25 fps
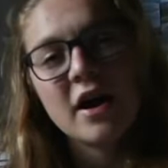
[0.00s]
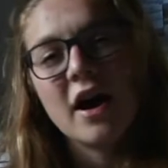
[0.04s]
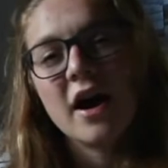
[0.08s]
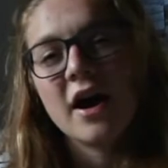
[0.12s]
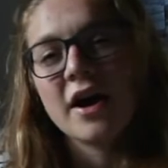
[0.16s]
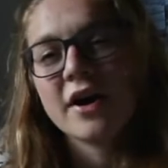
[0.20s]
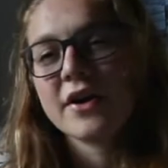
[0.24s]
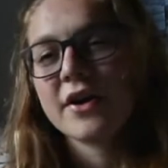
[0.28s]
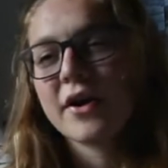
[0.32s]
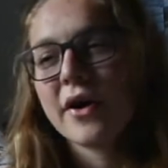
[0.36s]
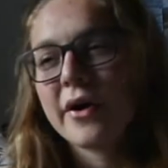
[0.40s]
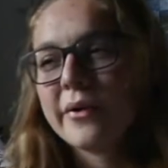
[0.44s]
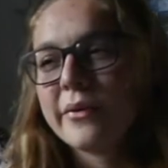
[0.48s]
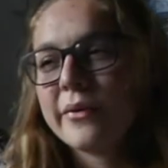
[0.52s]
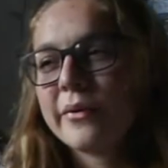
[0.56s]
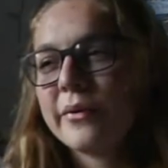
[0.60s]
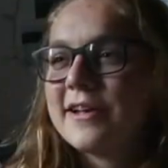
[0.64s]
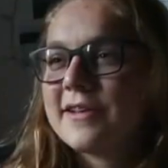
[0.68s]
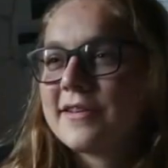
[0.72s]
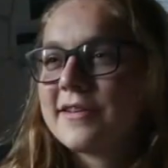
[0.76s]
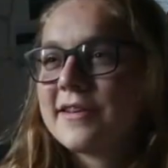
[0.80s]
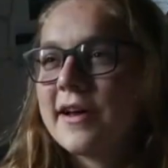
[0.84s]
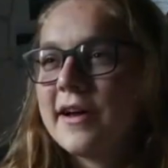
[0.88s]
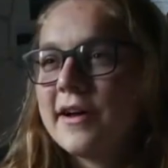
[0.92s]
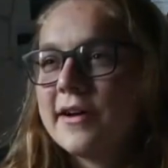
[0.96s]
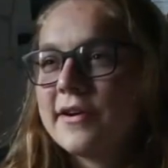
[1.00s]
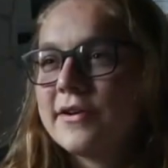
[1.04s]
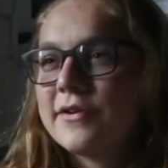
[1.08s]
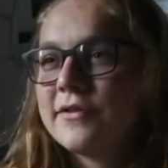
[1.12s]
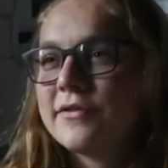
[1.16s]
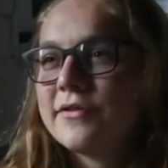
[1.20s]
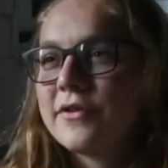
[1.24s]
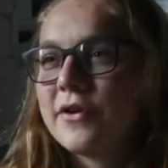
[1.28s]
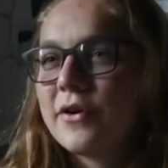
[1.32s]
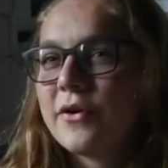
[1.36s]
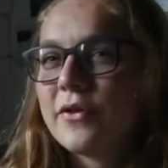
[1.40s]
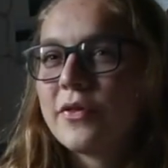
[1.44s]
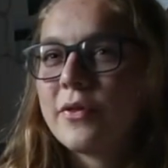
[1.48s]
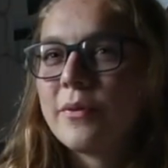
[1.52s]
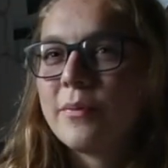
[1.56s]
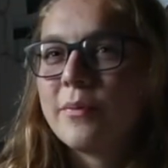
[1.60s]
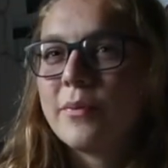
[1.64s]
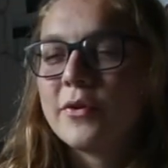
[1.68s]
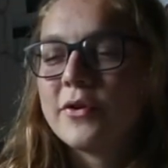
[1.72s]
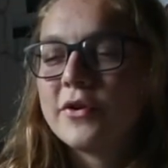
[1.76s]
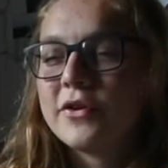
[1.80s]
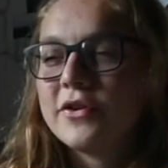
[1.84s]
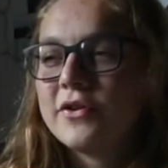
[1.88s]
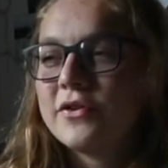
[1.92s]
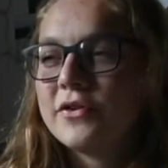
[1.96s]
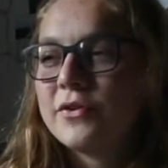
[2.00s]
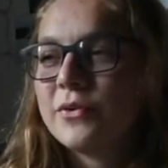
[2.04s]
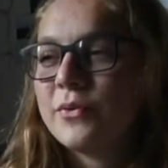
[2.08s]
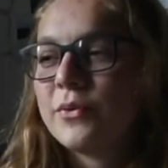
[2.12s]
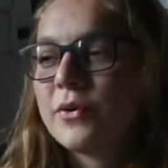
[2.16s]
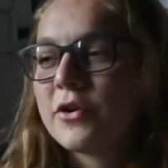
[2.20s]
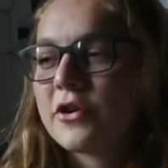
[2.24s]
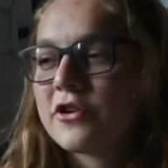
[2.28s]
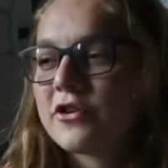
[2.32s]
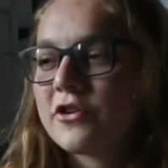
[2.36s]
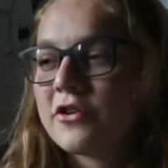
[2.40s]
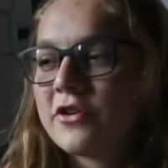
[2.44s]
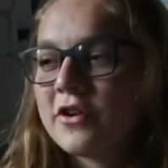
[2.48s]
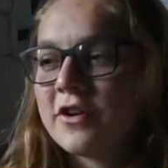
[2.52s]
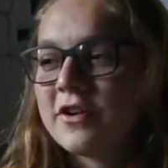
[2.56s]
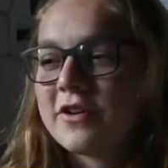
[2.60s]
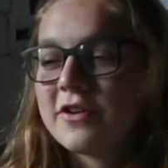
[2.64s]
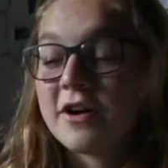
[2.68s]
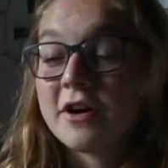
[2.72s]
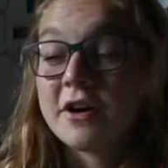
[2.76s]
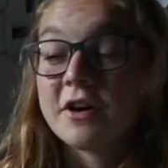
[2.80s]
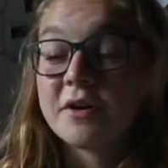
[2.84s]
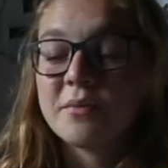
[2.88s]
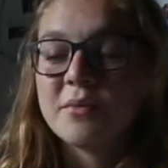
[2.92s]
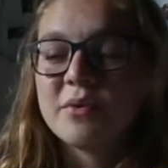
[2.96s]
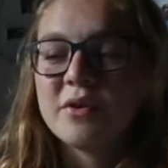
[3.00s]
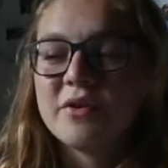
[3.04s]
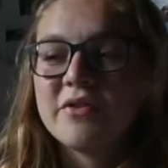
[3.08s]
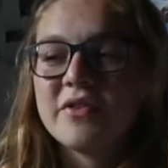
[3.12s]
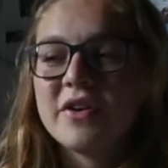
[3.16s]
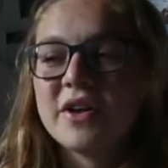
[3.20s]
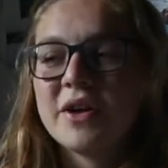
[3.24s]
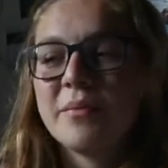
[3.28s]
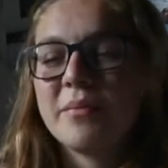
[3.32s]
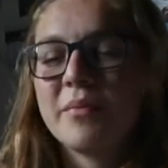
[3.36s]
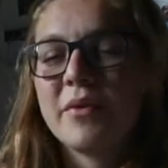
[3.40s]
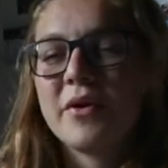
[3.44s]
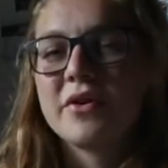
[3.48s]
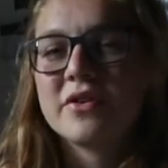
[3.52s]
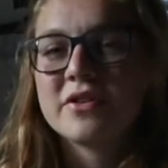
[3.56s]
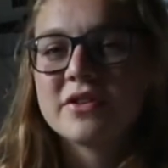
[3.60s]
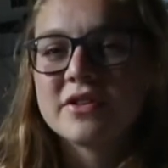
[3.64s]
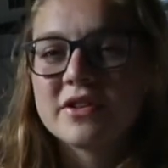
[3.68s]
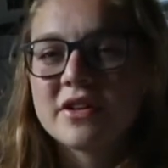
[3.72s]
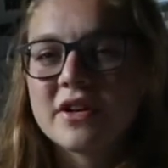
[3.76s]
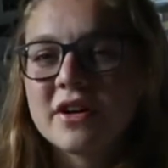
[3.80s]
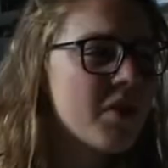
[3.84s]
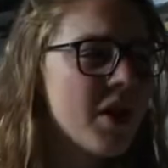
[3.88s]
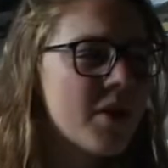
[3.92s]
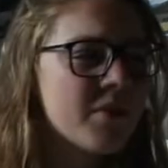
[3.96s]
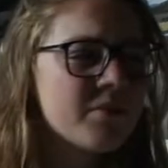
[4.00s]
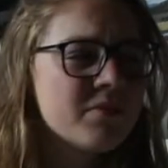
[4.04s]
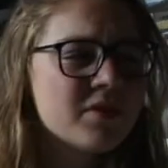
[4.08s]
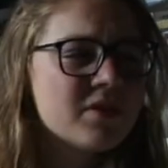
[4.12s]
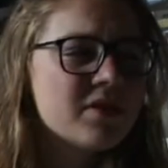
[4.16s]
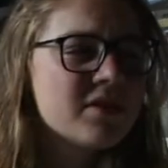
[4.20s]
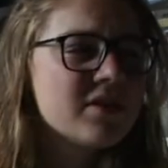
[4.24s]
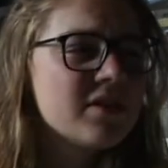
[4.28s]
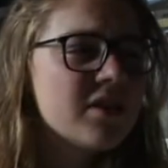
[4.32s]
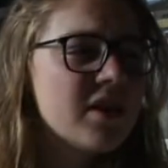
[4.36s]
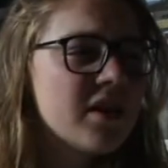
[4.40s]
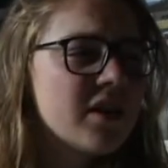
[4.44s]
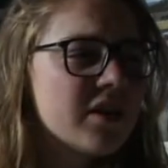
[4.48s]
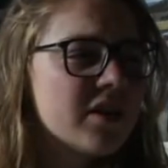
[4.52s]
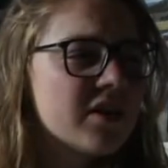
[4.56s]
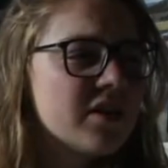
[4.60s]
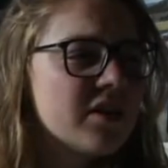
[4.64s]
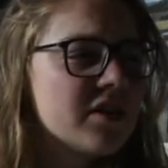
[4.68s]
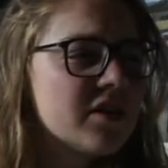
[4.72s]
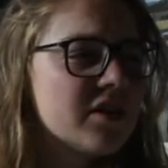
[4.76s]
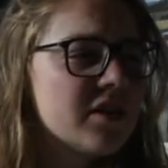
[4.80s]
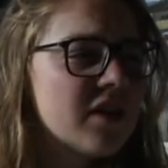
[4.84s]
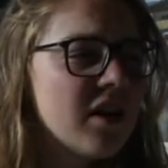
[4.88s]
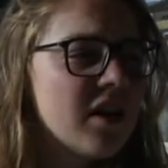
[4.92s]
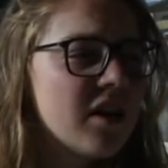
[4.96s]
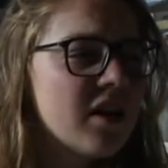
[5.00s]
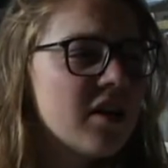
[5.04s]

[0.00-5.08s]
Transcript: I know it's kind of not the point to watch an entire movie, but I'm just tired.